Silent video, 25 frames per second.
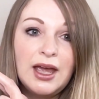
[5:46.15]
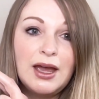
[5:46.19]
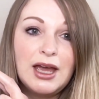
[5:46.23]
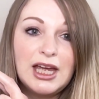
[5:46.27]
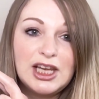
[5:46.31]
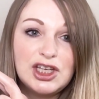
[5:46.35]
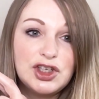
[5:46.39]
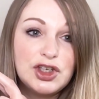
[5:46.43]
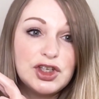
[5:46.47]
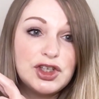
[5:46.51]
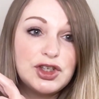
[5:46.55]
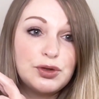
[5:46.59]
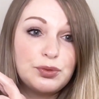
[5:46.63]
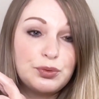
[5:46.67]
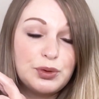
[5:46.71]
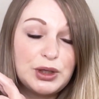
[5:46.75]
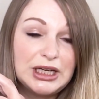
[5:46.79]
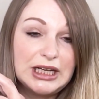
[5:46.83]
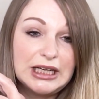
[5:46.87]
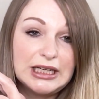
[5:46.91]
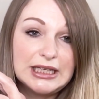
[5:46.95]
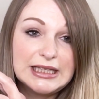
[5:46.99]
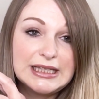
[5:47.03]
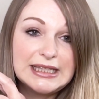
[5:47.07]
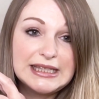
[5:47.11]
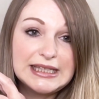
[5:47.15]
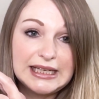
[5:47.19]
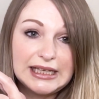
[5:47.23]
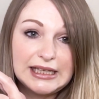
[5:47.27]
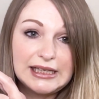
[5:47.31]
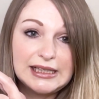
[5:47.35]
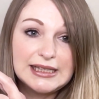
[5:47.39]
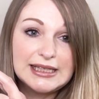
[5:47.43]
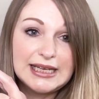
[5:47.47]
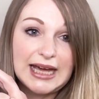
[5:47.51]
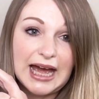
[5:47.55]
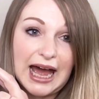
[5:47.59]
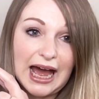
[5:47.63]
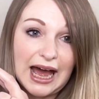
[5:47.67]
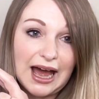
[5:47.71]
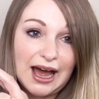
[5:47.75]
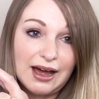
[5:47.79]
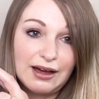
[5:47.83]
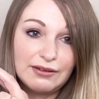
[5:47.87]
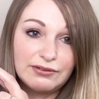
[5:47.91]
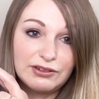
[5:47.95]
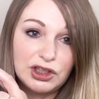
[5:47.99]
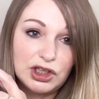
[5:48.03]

It's just a really good skill to have,